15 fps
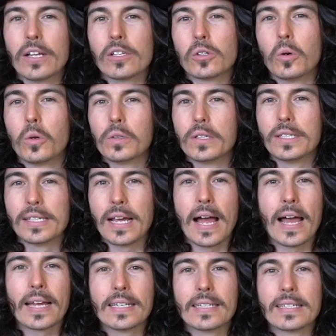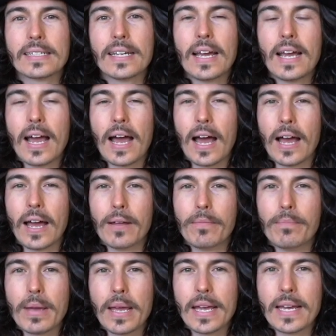It's all designed
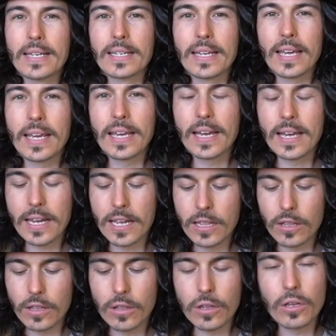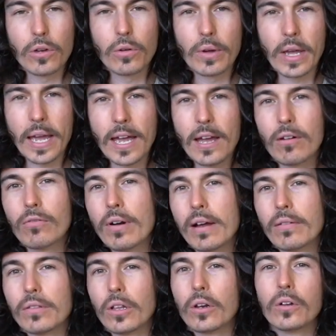and made here in the UK
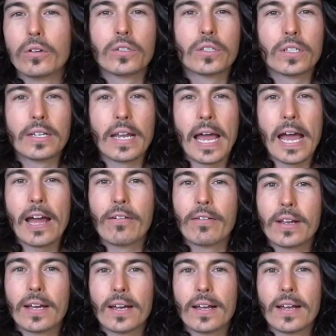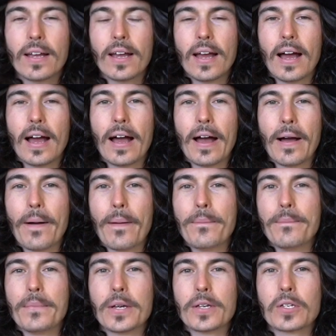around the London area.
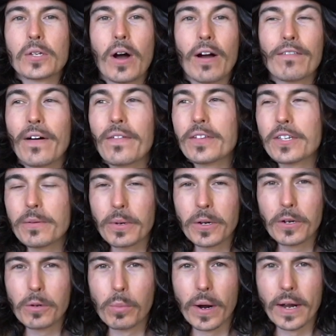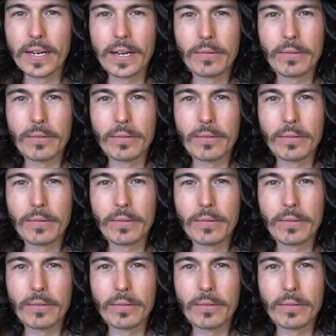So I found the super cool brand.